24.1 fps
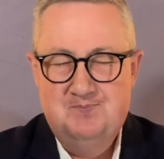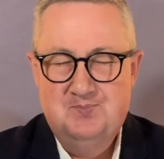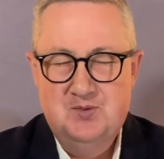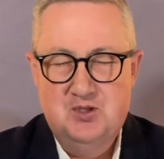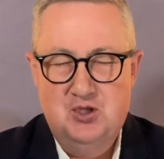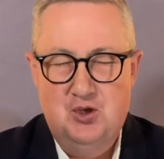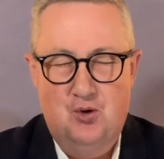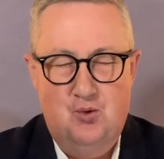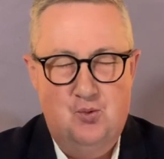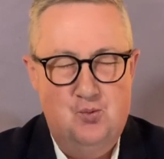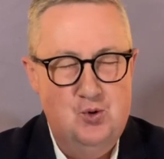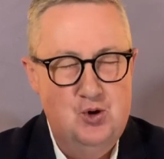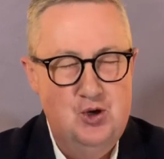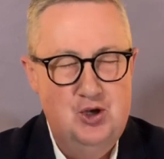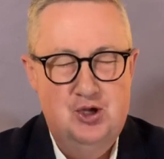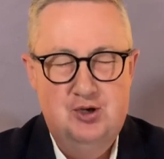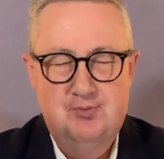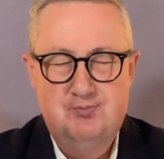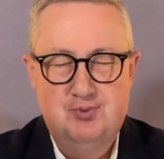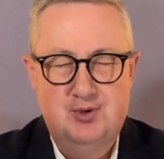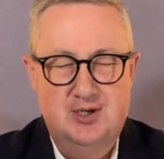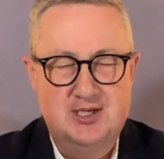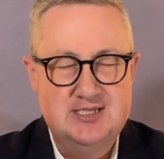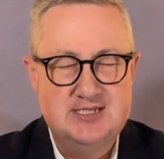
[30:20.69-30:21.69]
Your
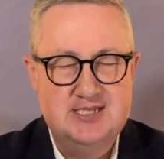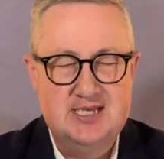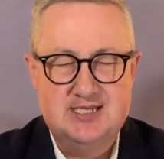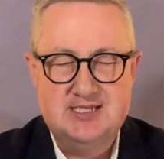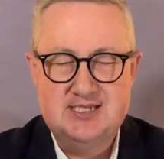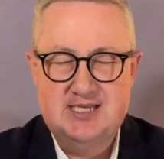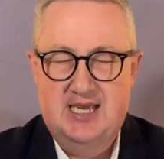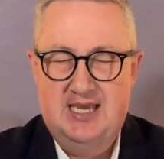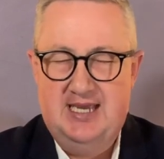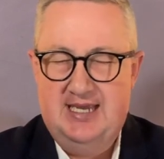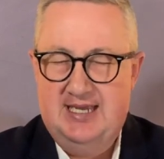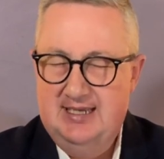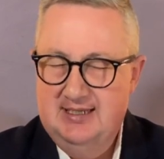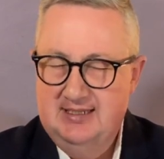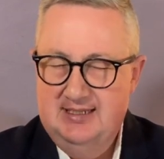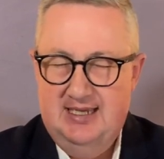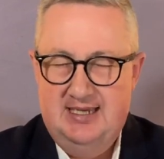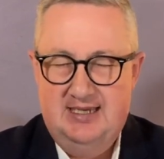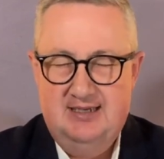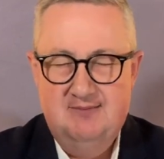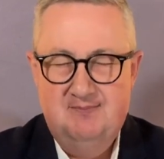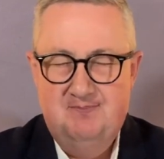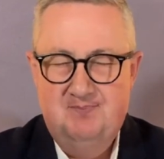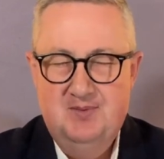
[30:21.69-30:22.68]
word brings us
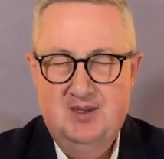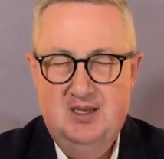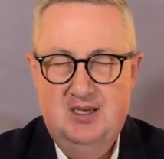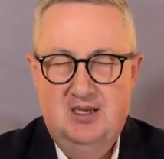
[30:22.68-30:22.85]
healing.